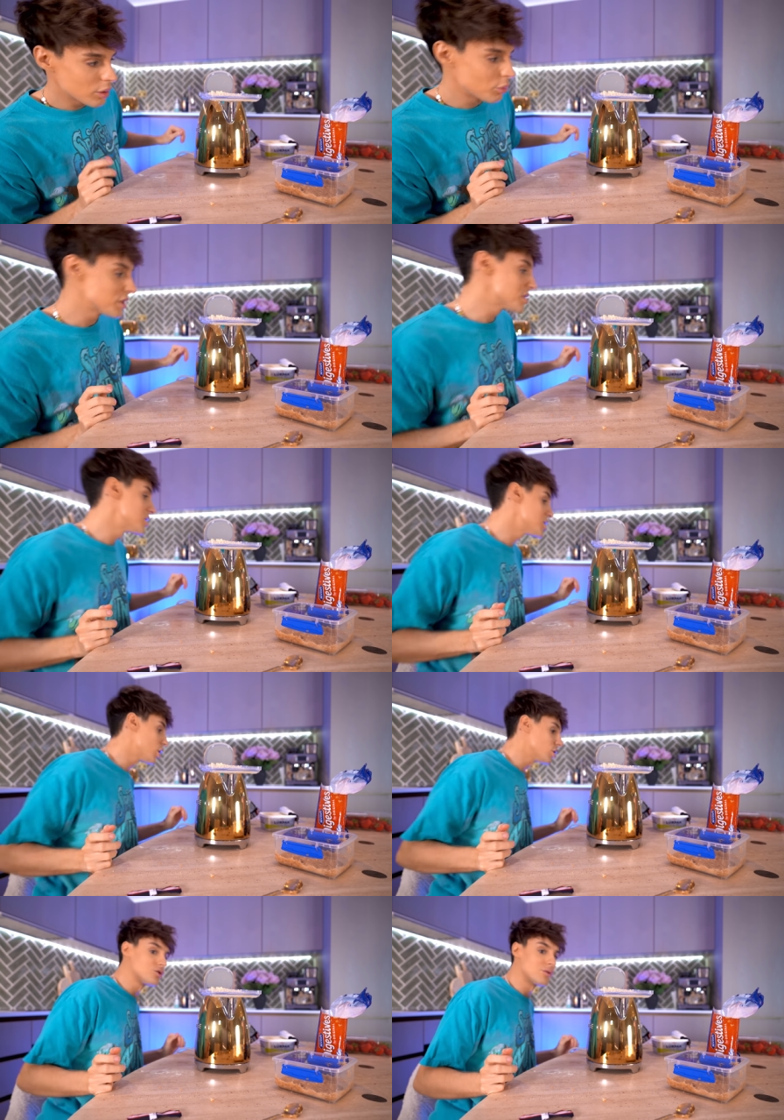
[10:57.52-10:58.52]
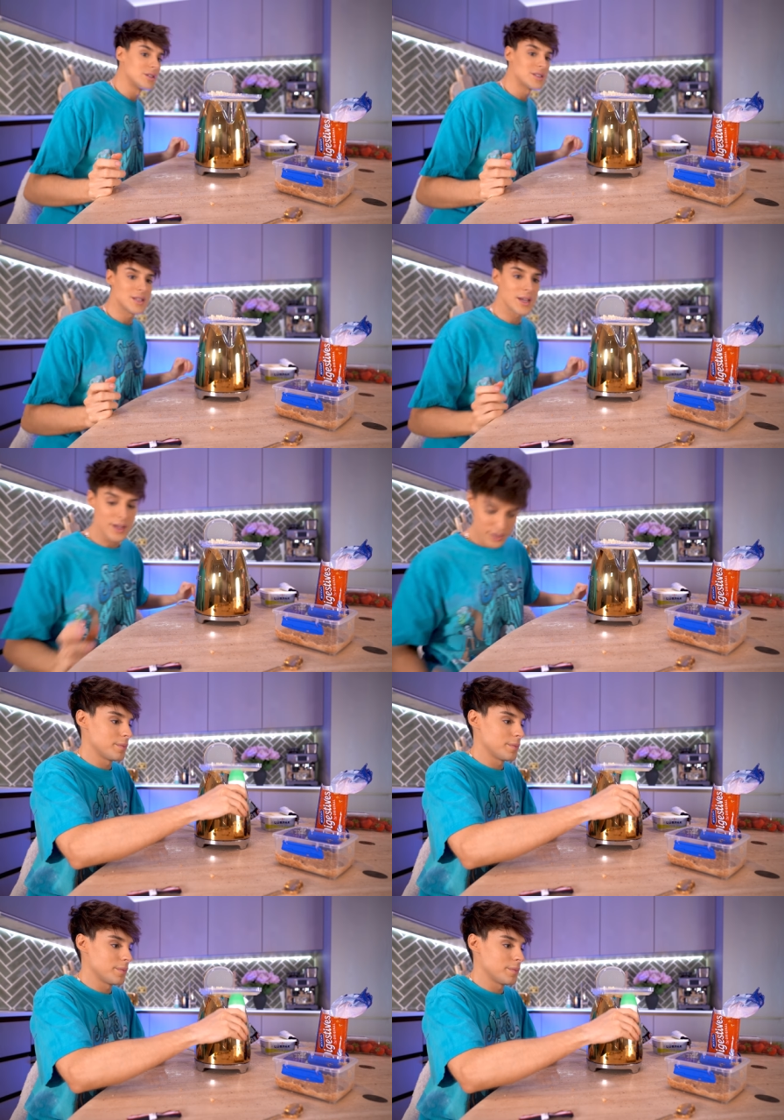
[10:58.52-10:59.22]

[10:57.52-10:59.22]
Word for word: Where's the deodorant stick?